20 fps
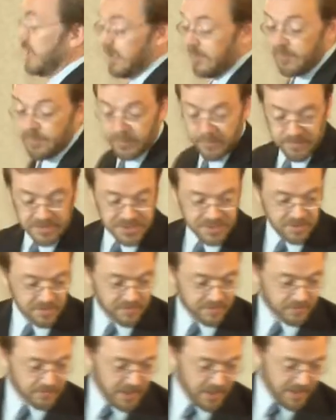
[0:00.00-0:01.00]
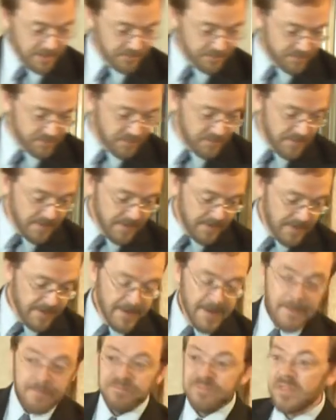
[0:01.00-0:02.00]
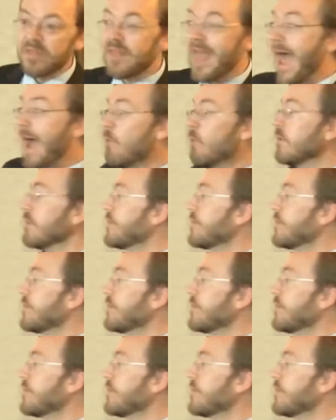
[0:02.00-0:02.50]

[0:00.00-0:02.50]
needs permissions from us. That